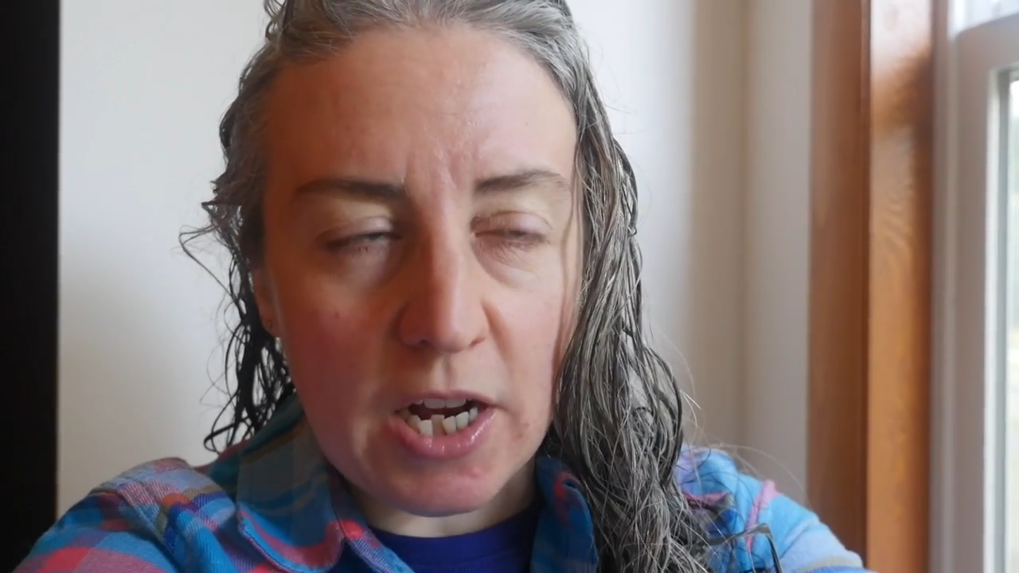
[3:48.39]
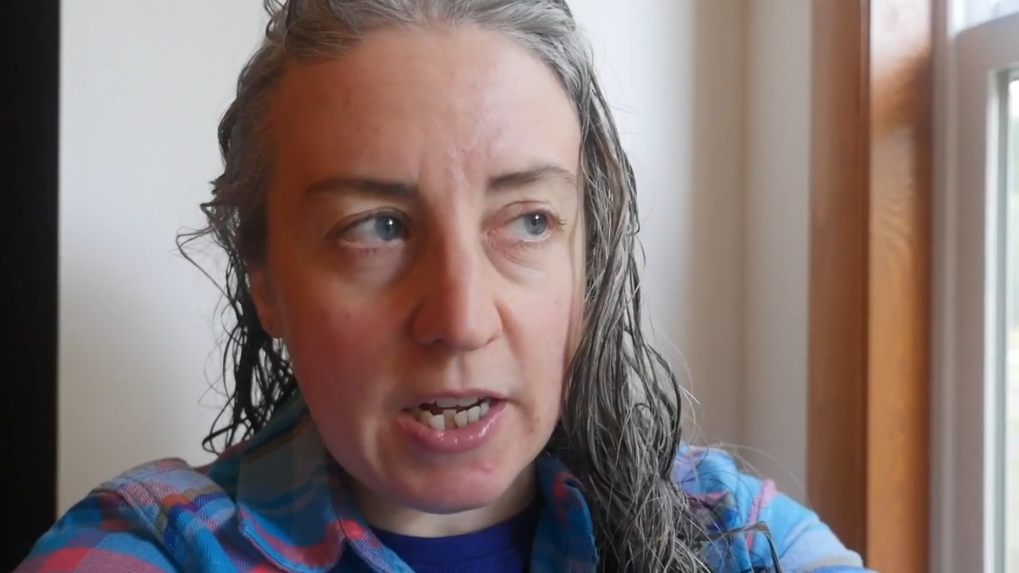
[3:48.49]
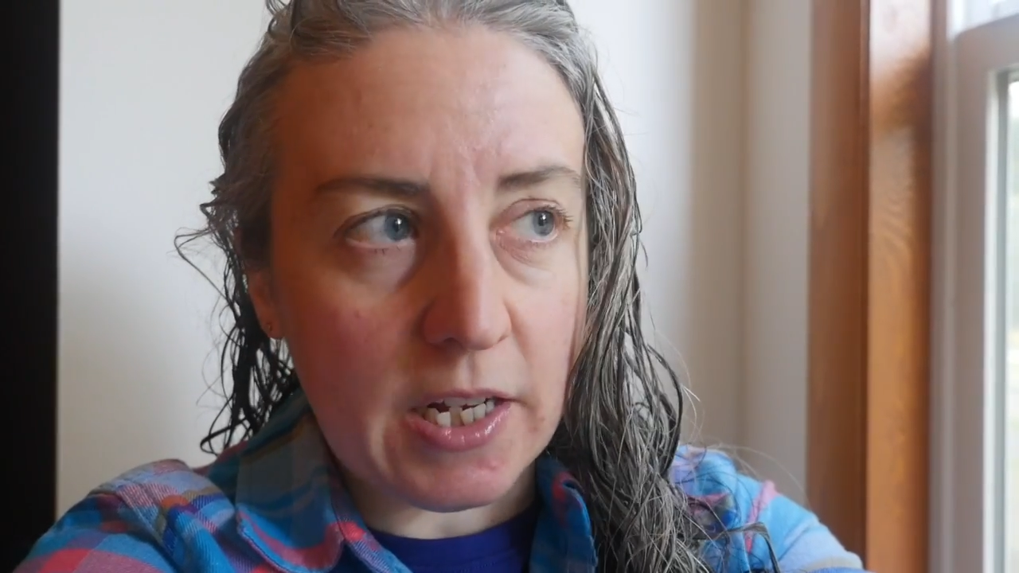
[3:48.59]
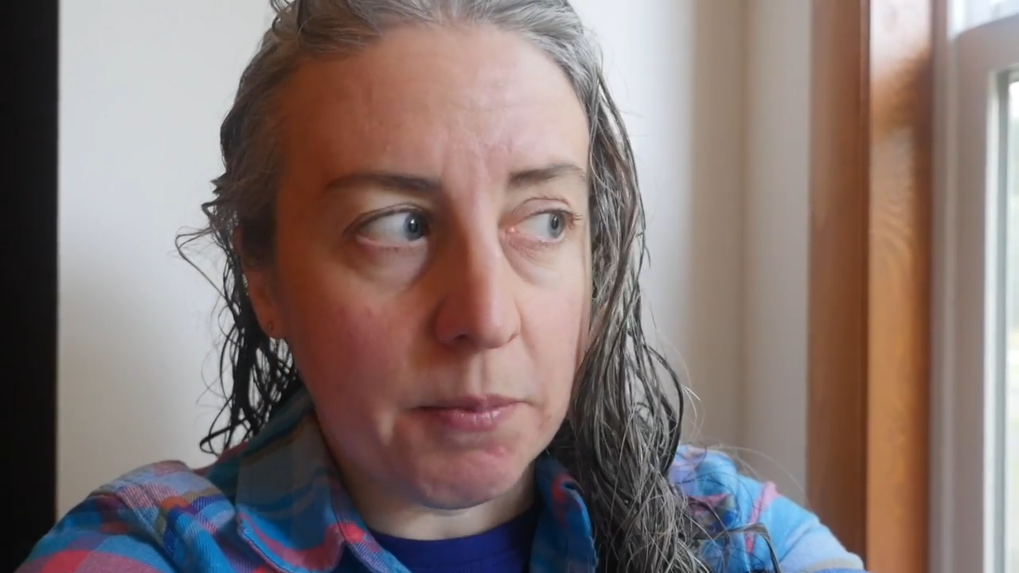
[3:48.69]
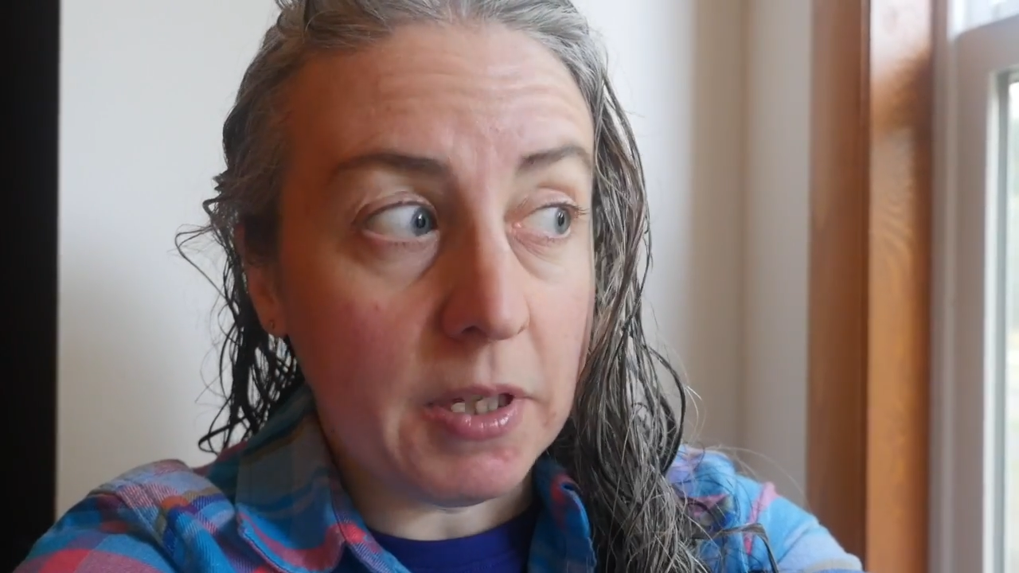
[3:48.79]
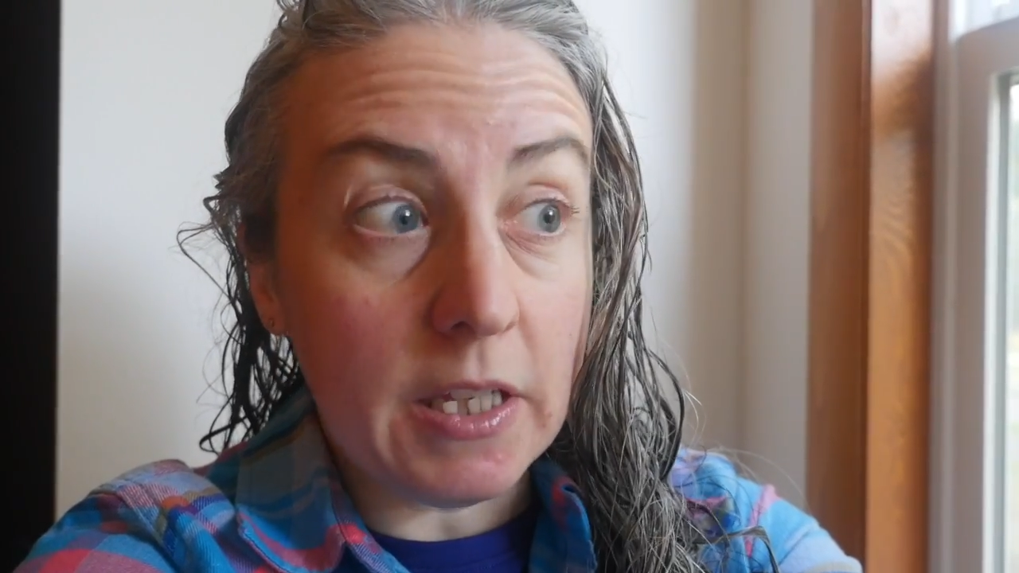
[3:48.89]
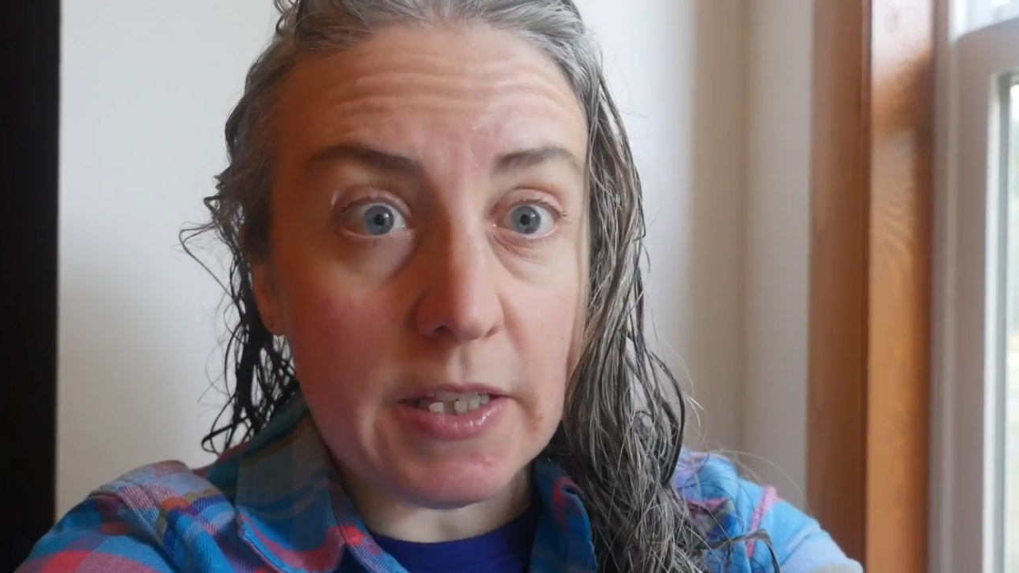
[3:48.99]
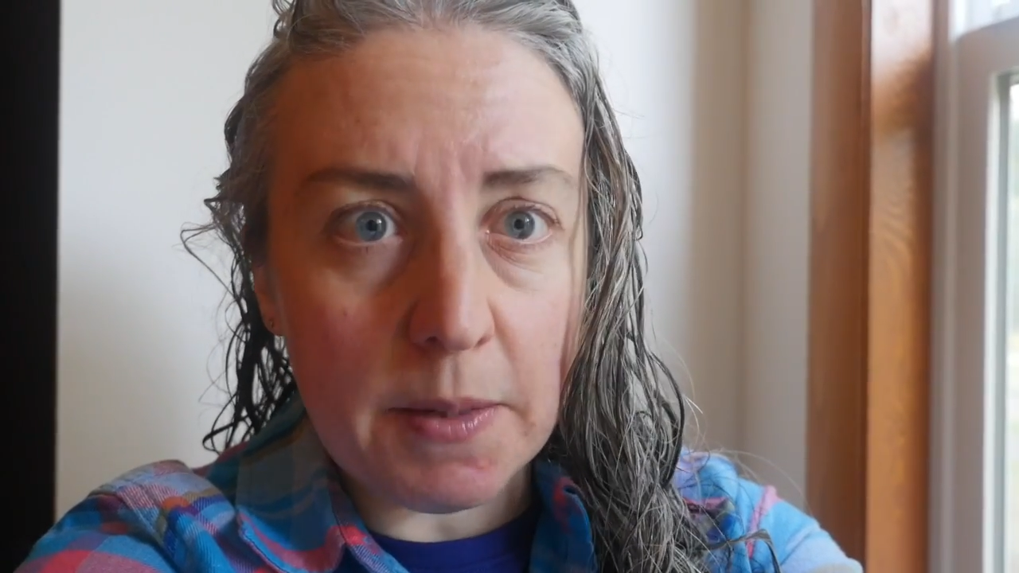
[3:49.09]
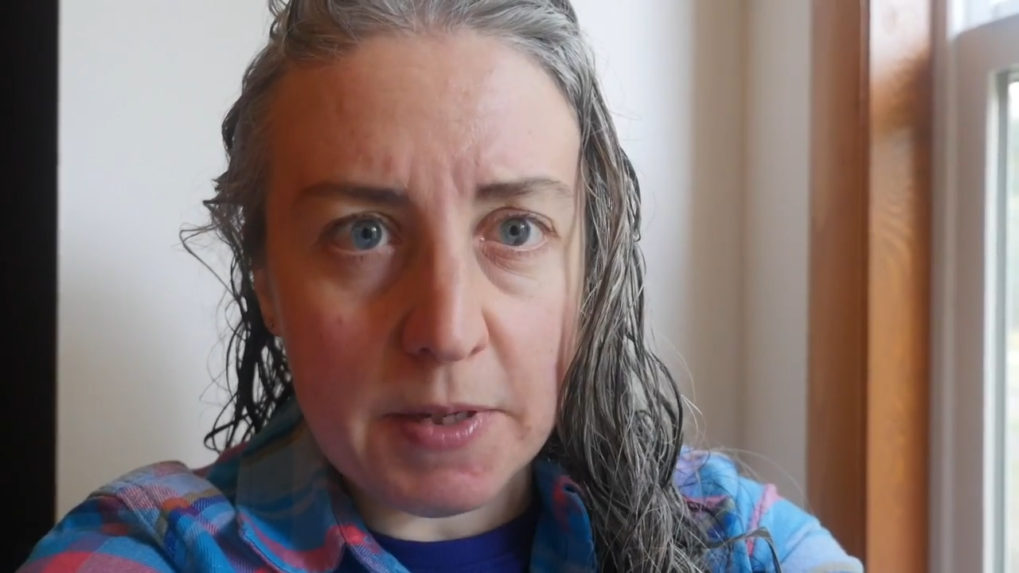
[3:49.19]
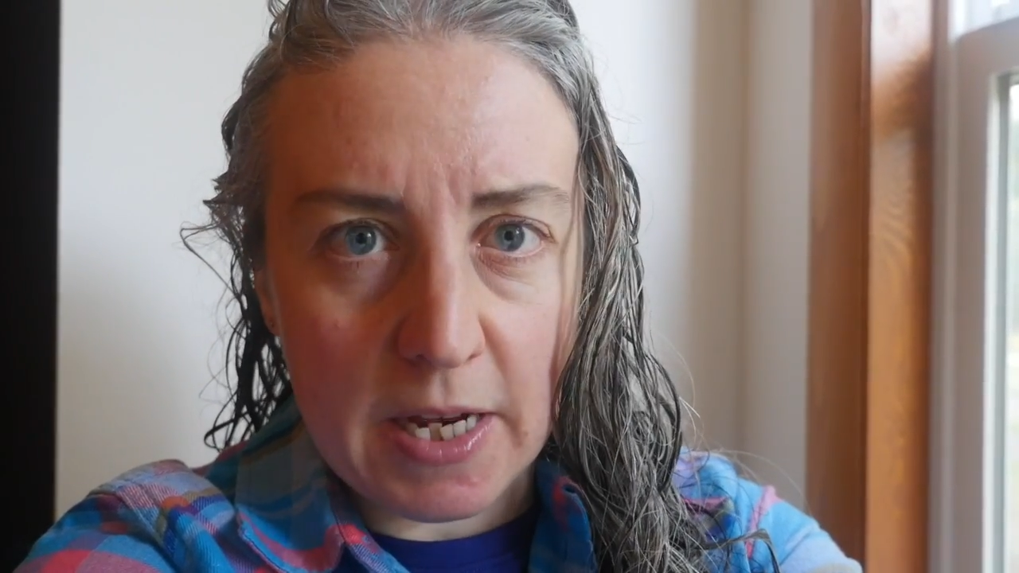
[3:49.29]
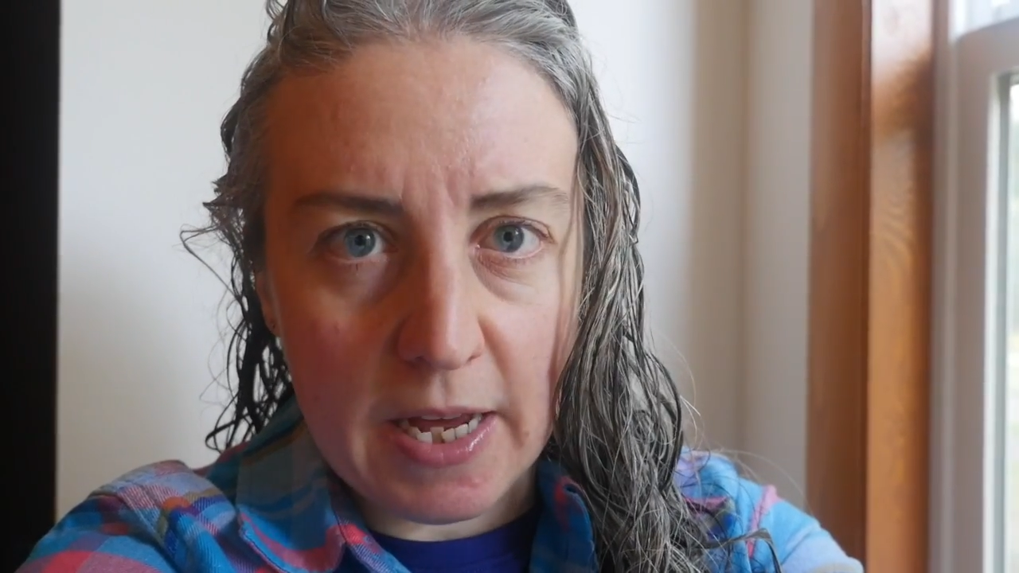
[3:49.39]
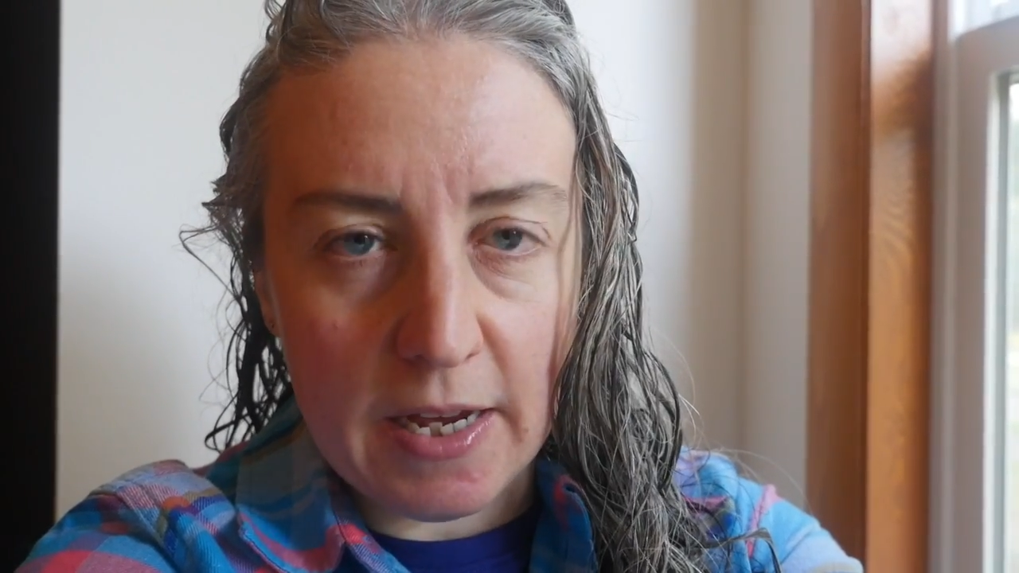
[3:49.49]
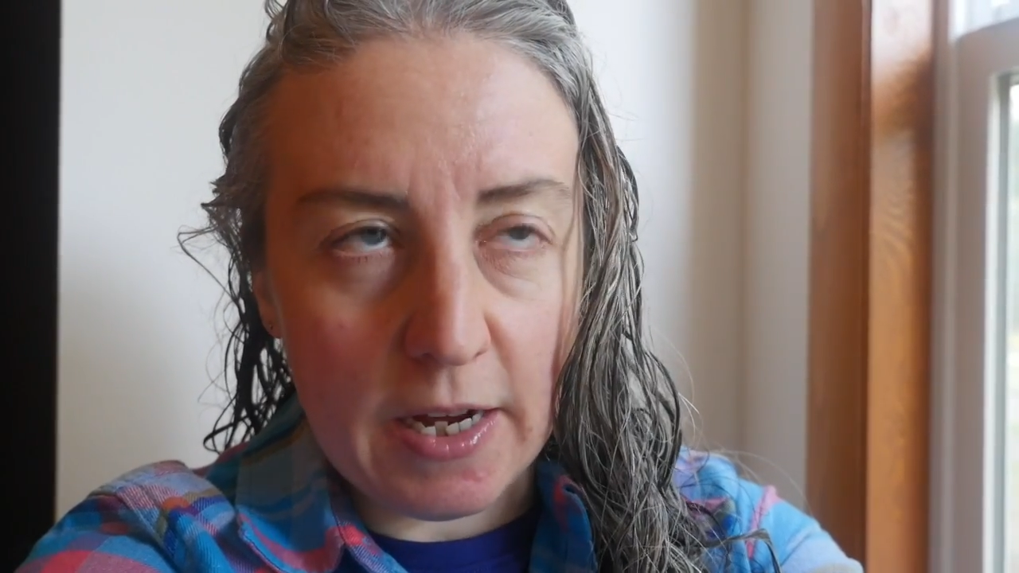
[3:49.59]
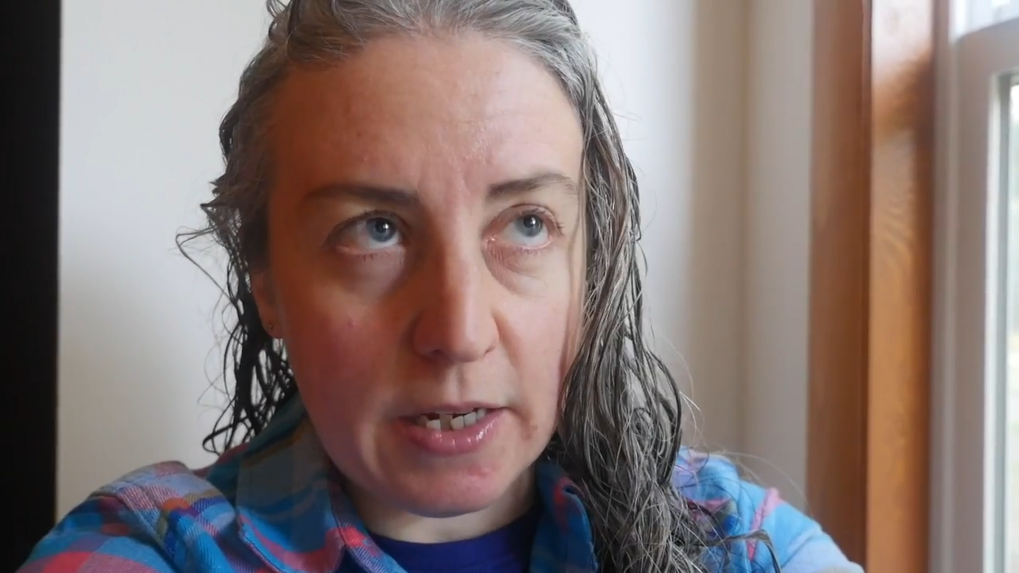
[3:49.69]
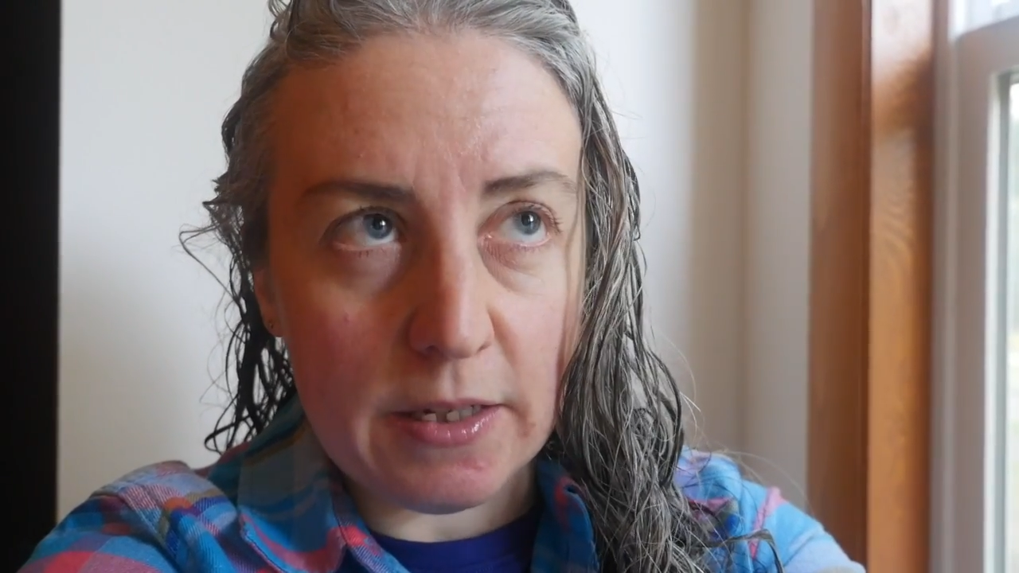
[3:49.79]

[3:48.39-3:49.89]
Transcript: I completely skipped a day.